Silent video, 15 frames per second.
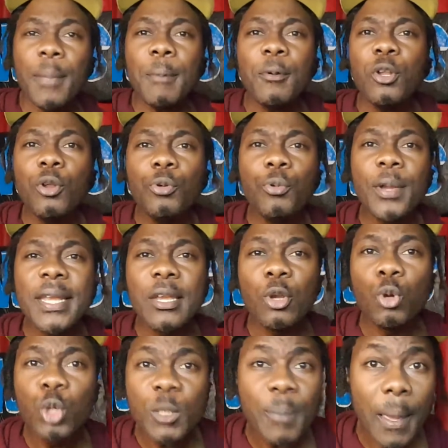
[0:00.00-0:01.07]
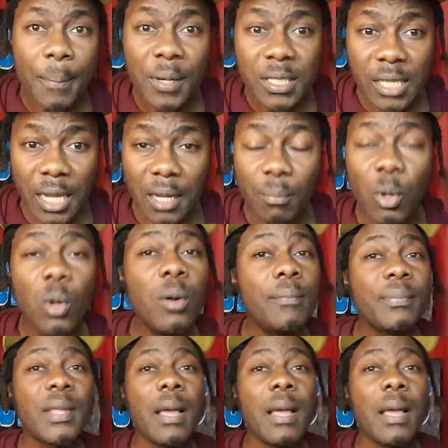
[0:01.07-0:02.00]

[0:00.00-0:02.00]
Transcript: don't read newspapers anymore,